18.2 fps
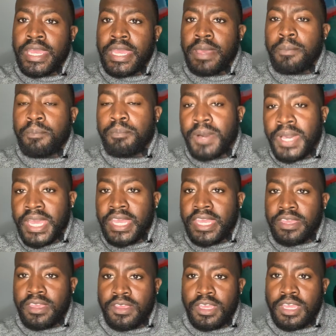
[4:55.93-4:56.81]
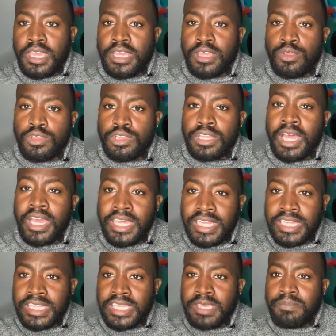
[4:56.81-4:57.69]
But
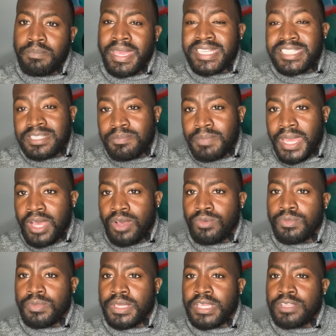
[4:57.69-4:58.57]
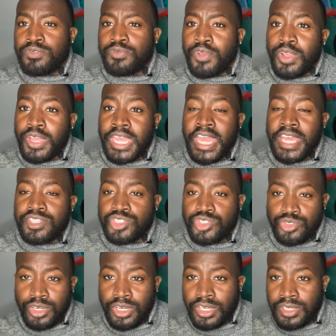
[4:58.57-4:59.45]
luckily, Mason Mount is very
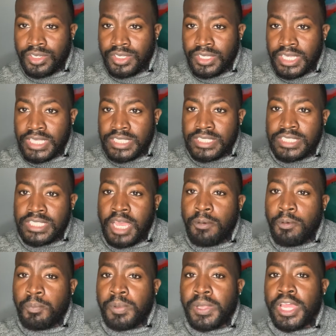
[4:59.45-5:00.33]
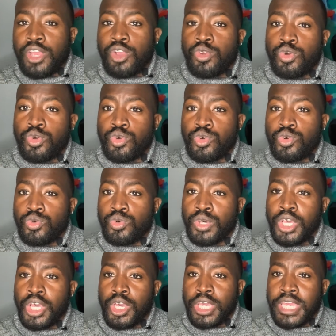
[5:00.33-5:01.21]
headstrong. He's the type of player who
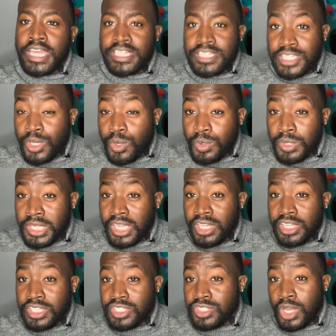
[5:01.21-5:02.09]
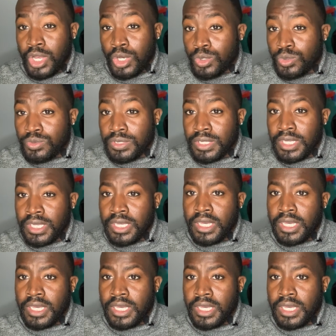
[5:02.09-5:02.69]
can deal with it on his own.